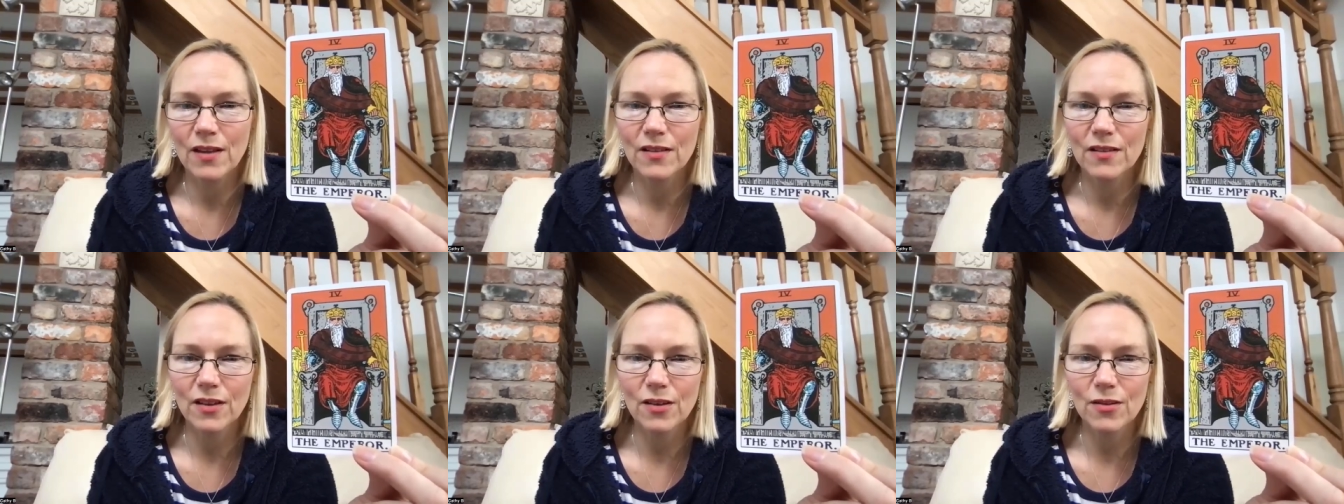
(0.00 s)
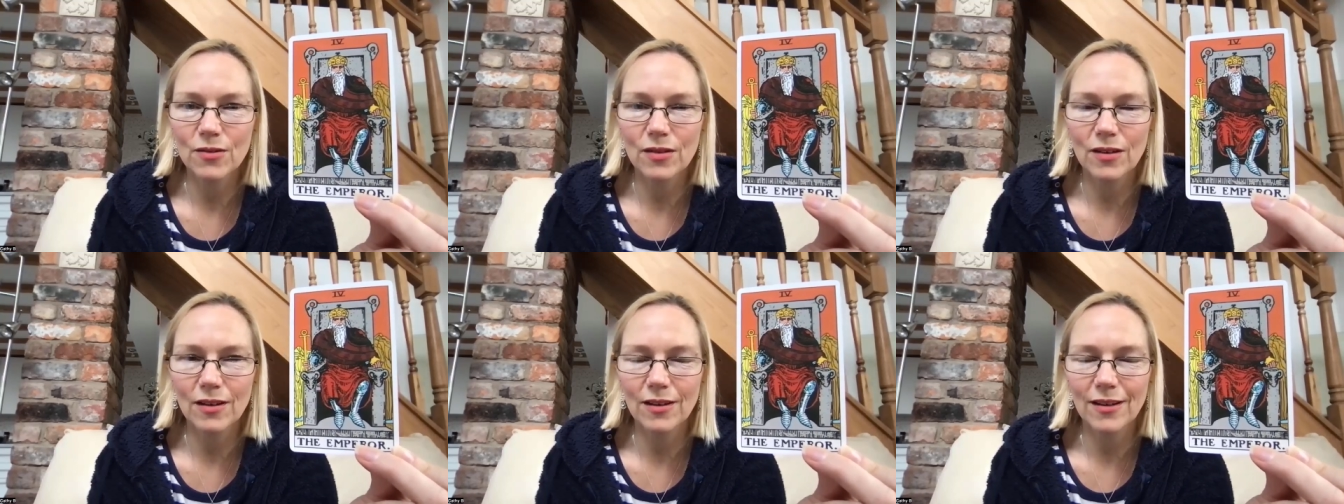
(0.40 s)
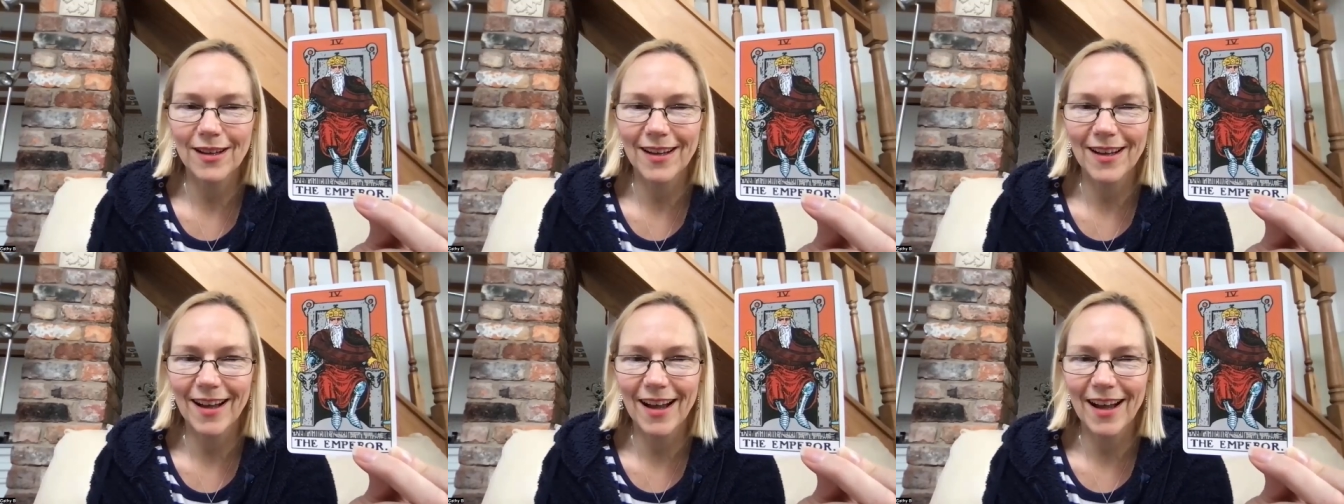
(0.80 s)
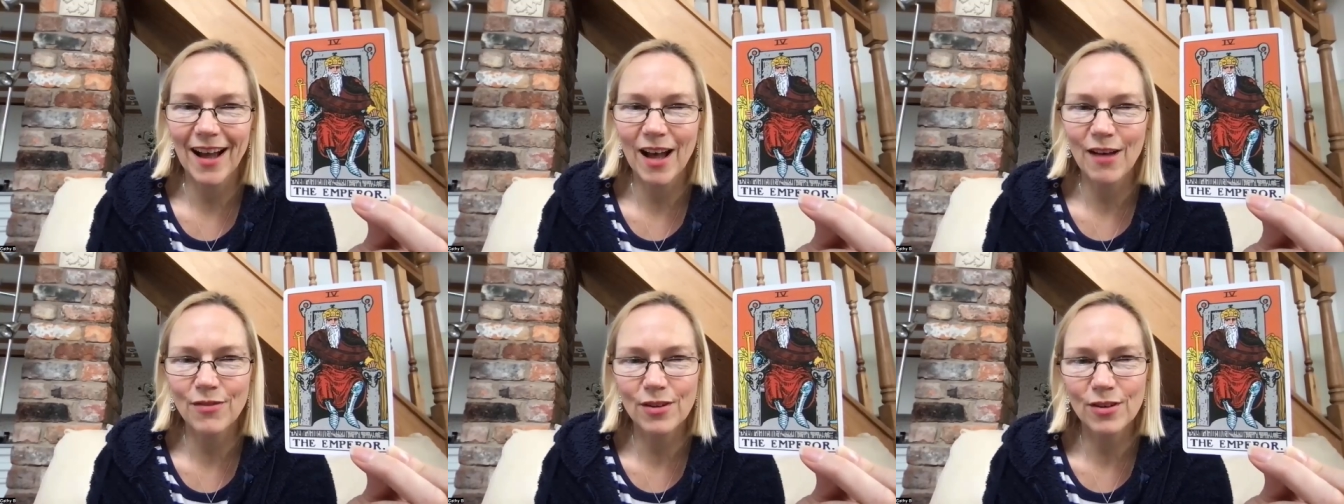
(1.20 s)
So
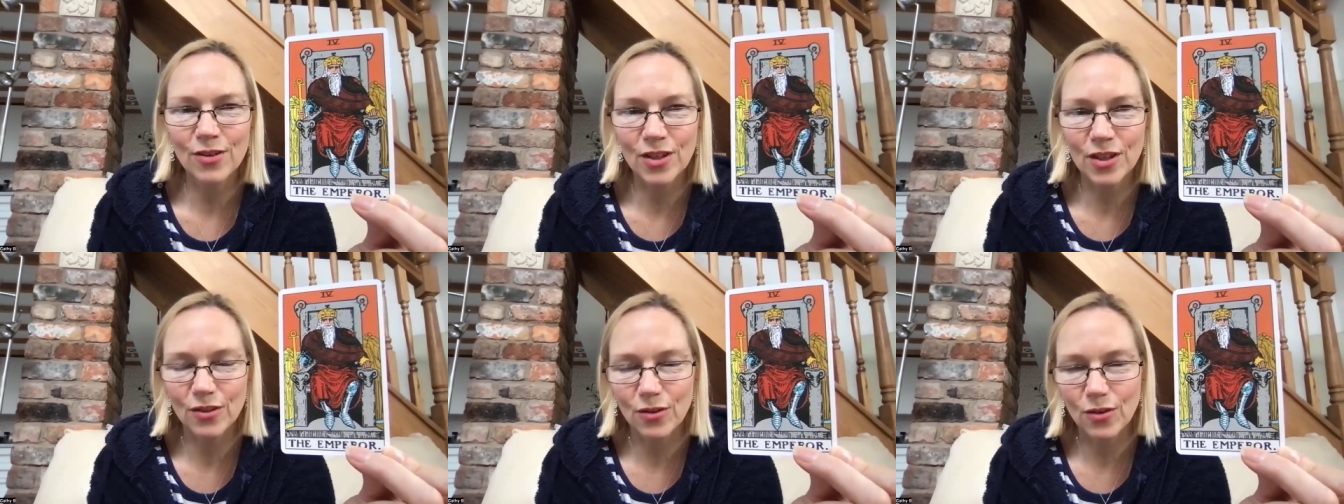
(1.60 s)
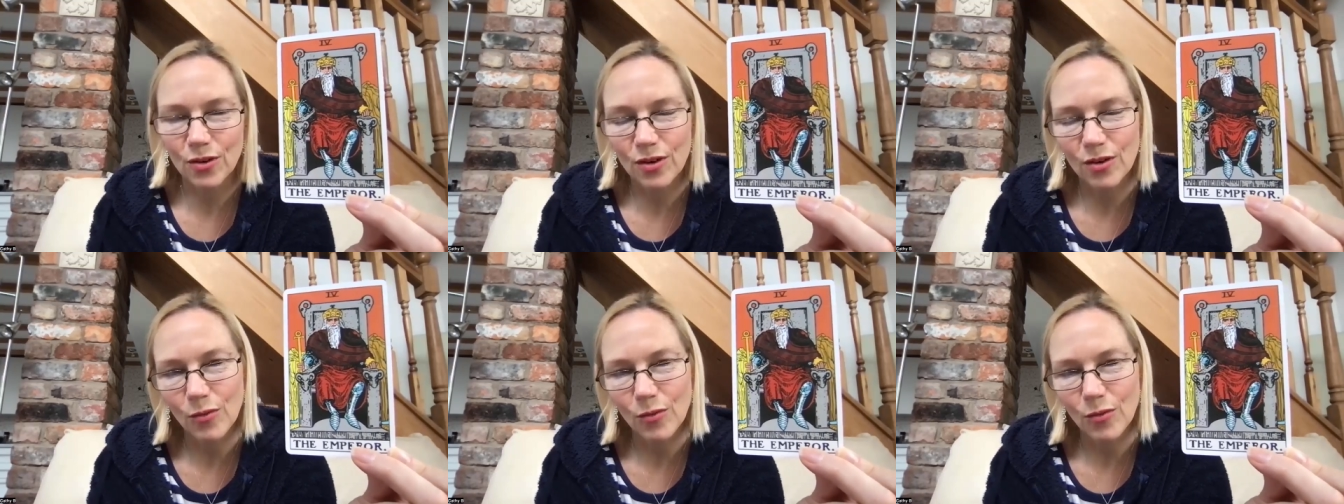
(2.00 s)
have a look at